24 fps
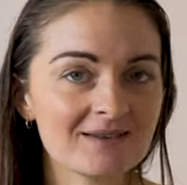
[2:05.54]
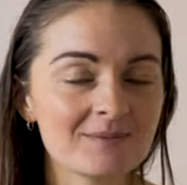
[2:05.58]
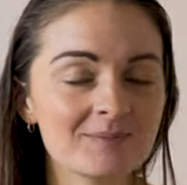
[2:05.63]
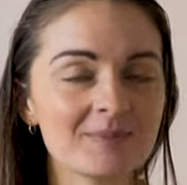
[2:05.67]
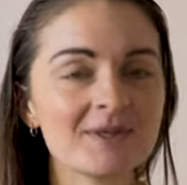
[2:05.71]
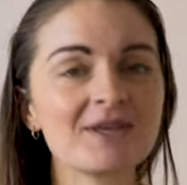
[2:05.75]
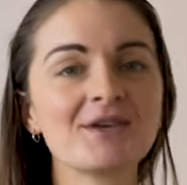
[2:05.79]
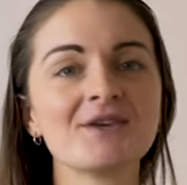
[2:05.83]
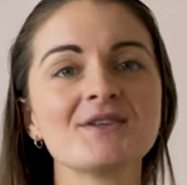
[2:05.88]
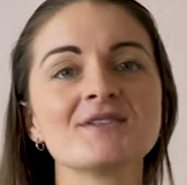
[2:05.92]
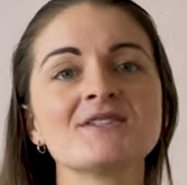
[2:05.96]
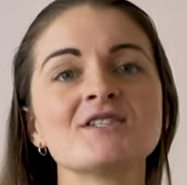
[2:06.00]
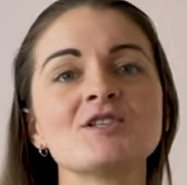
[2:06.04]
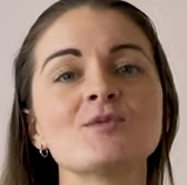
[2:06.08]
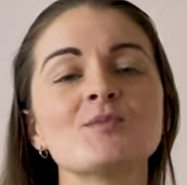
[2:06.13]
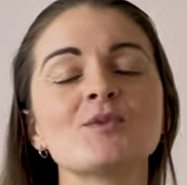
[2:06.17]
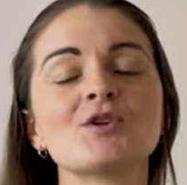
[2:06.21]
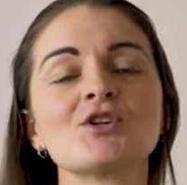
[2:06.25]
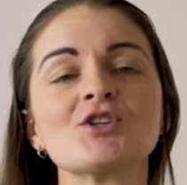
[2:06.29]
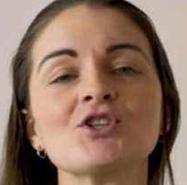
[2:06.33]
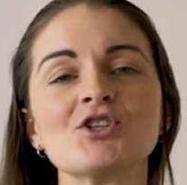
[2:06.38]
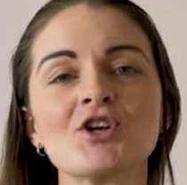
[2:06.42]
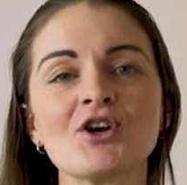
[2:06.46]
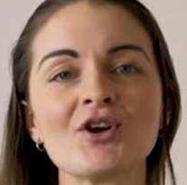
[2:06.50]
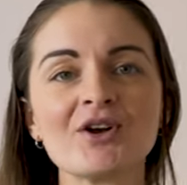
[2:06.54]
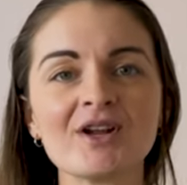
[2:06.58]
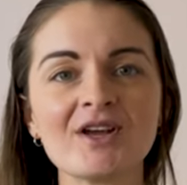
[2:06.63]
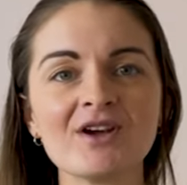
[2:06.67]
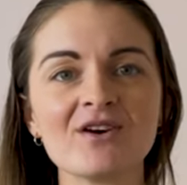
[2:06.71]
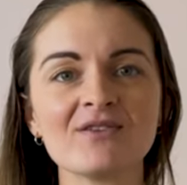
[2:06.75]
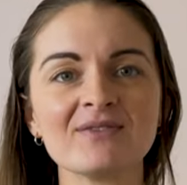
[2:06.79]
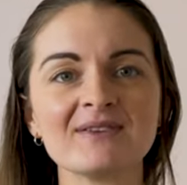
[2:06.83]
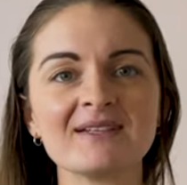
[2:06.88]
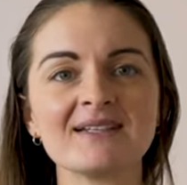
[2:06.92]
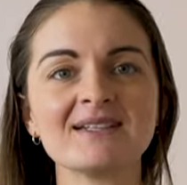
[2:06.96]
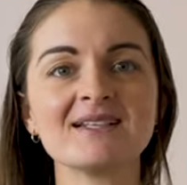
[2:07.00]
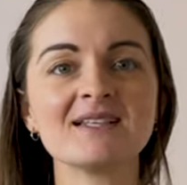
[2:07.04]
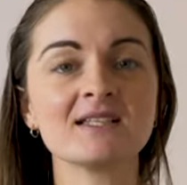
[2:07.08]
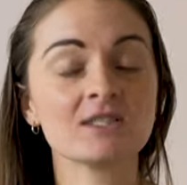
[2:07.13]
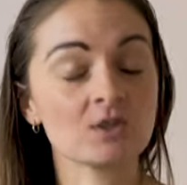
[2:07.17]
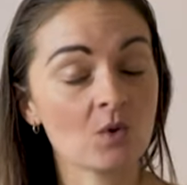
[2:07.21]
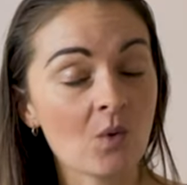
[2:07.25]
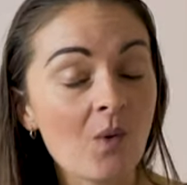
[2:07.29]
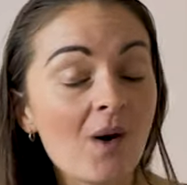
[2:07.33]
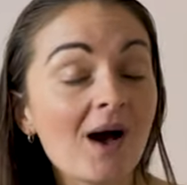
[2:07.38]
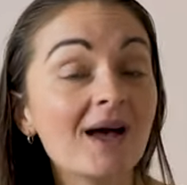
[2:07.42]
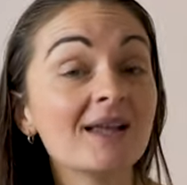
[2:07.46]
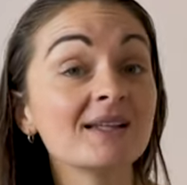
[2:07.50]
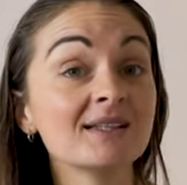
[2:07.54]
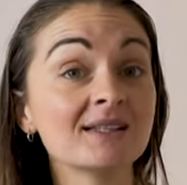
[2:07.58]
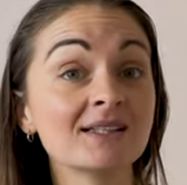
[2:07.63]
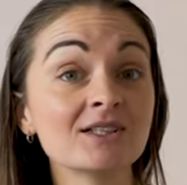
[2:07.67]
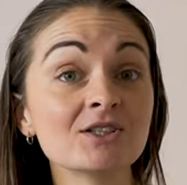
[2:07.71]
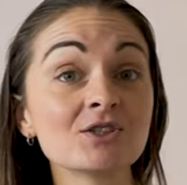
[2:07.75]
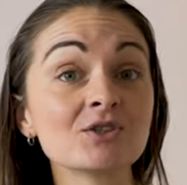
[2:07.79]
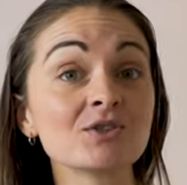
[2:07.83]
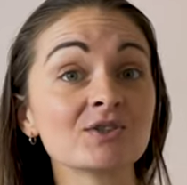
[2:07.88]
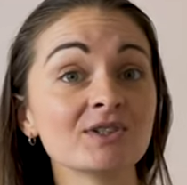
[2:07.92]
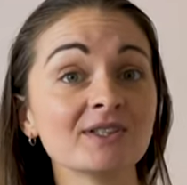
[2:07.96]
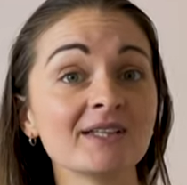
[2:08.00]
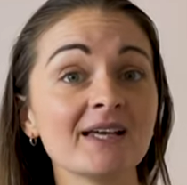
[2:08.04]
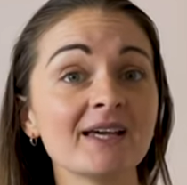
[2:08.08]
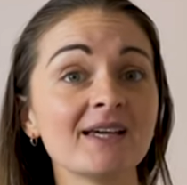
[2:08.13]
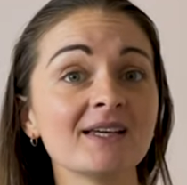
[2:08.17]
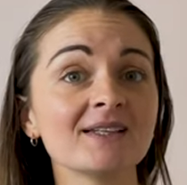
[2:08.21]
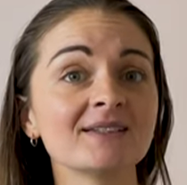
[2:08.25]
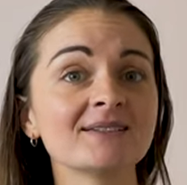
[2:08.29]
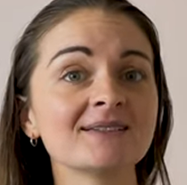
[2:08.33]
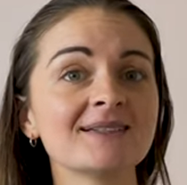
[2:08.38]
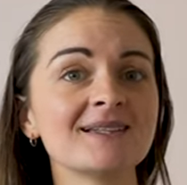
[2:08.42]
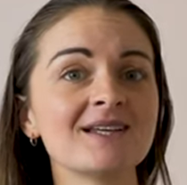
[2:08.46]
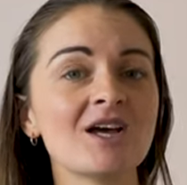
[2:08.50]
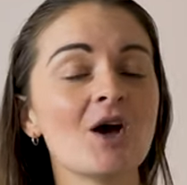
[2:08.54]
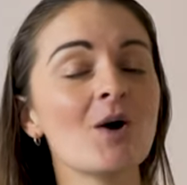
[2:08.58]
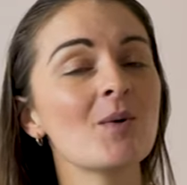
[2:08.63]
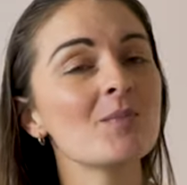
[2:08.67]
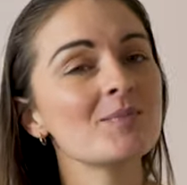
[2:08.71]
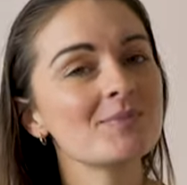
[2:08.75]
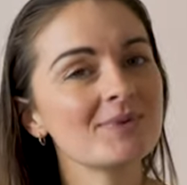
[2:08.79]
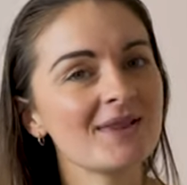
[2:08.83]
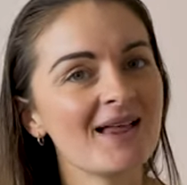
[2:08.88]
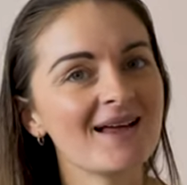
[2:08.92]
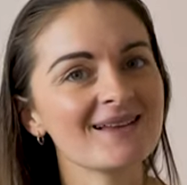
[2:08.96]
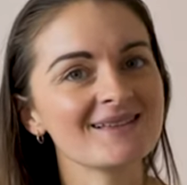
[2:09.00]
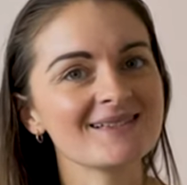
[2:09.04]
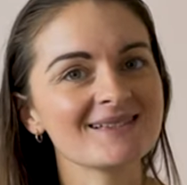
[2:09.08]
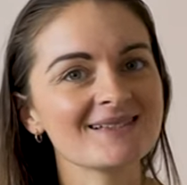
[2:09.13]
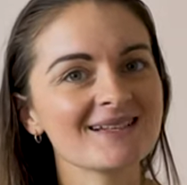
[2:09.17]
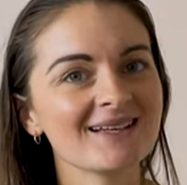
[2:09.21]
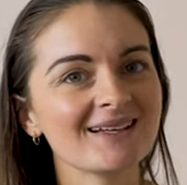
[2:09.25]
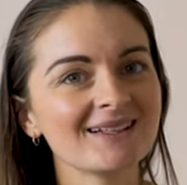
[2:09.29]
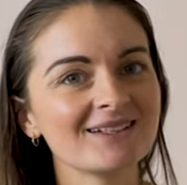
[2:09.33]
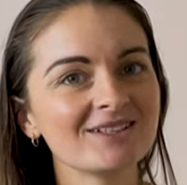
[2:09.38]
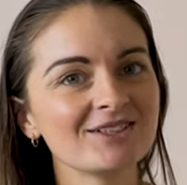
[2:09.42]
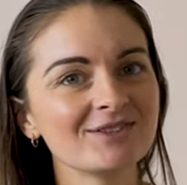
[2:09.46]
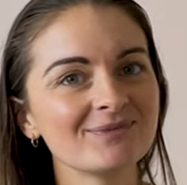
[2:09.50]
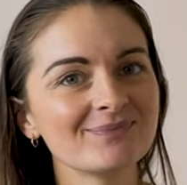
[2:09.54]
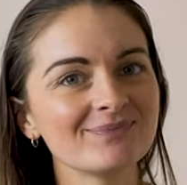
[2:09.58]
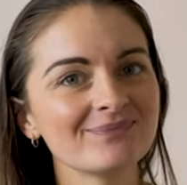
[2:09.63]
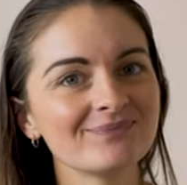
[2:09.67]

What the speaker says: because the majority of it is quite literally plastic.